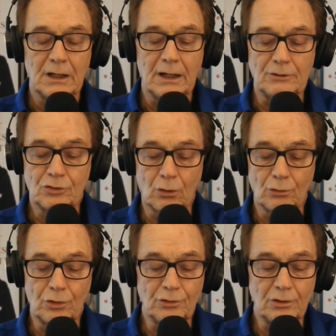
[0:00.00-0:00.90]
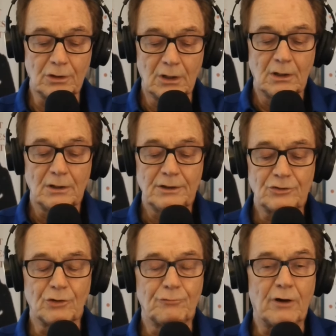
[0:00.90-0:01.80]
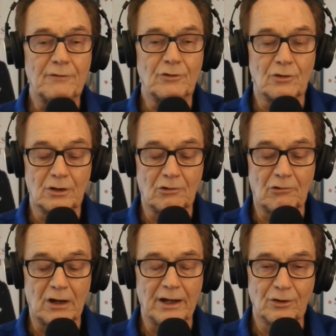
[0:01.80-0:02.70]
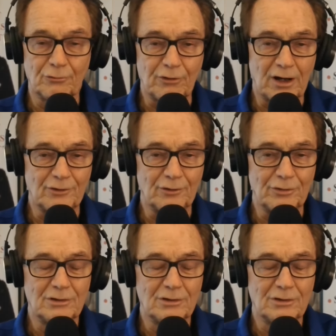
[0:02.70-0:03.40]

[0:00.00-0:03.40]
and told her to get your father on the line. Her father,